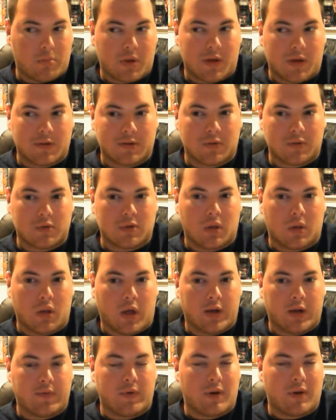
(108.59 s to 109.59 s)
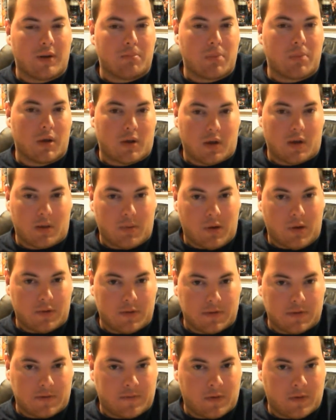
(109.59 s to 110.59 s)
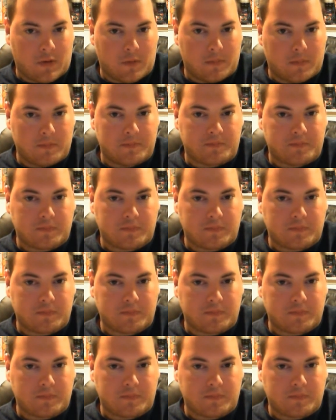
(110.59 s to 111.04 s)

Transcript: Because there was a lot of nitpicking about this film